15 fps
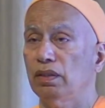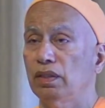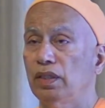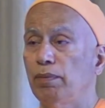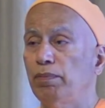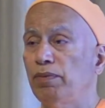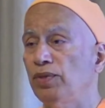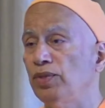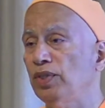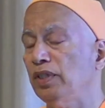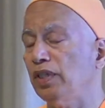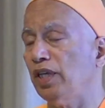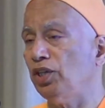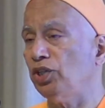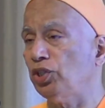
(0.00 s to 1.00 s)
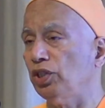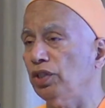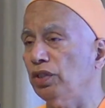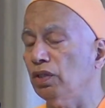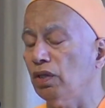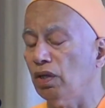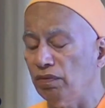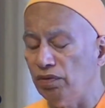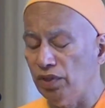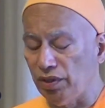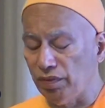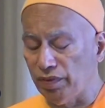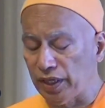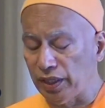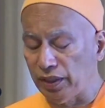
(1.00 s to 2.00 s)
representation of the
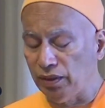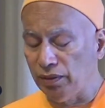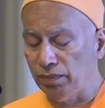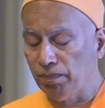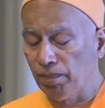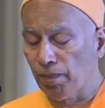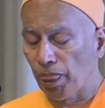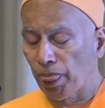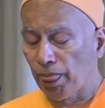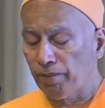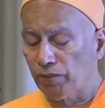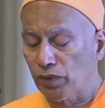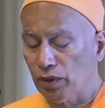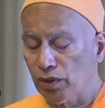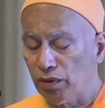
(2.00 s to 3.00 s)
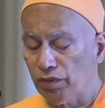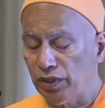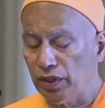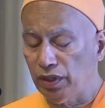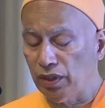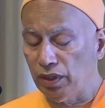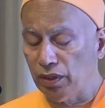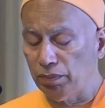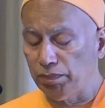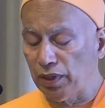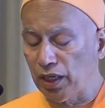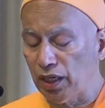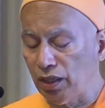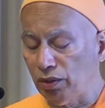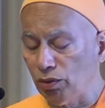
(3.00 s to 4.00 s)
divine with the
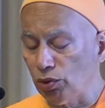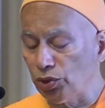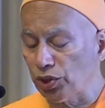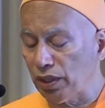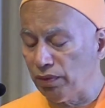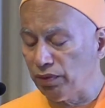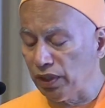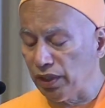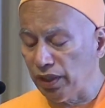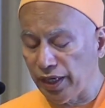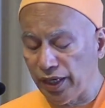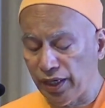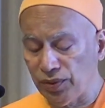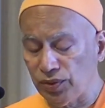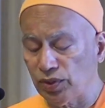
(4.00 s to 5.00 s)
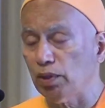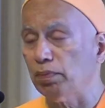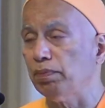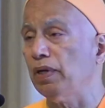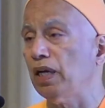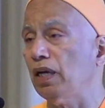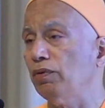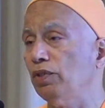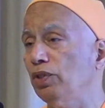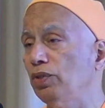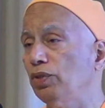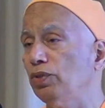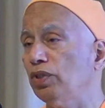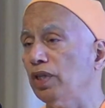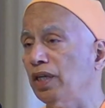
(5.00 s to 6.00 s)
power to shower grace, the power
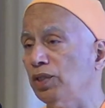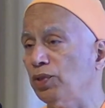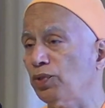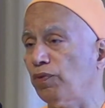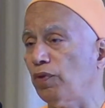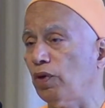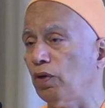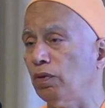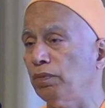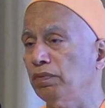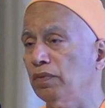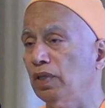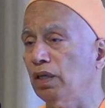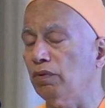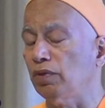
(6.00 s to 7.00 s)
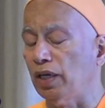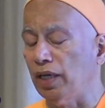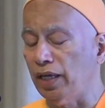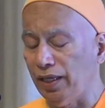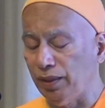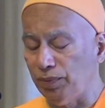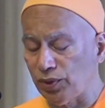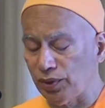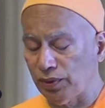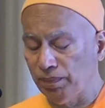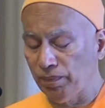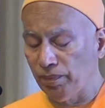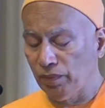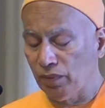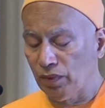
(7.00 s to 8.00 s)
to transform our lives.
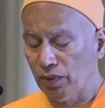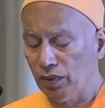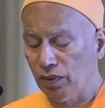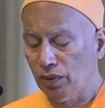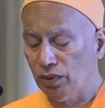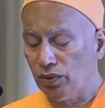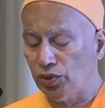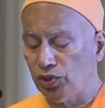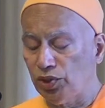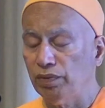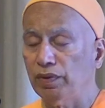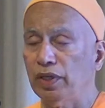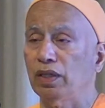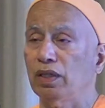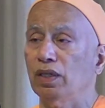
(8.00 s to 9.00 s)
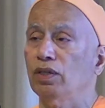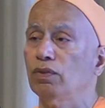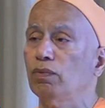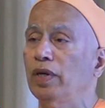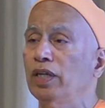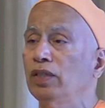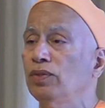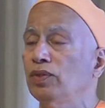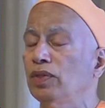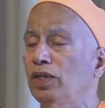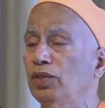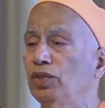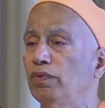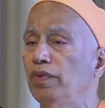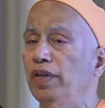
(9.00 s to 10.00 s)
So Shiva is one
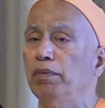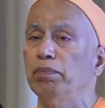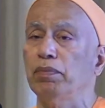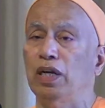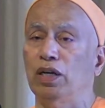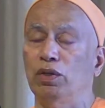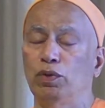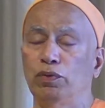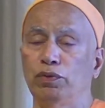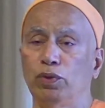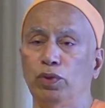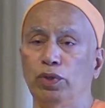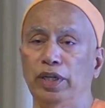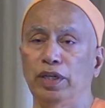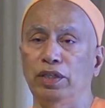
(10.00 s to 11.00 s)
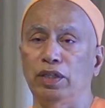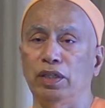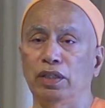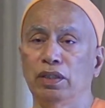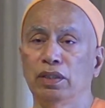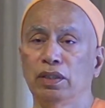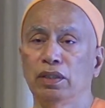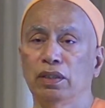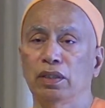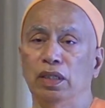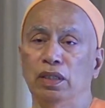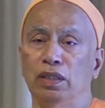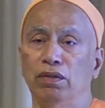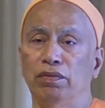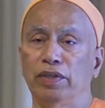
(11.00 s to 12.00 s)
such very powerful deity
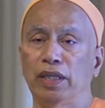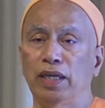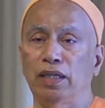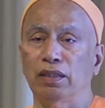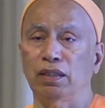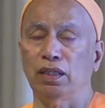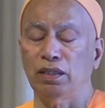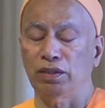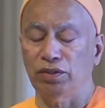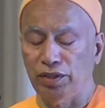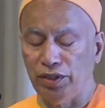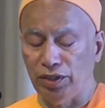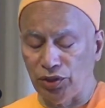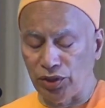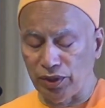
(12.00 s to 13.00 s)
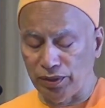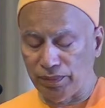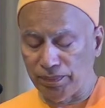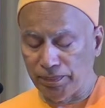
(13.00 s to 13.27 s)
in the Vedanta tradition.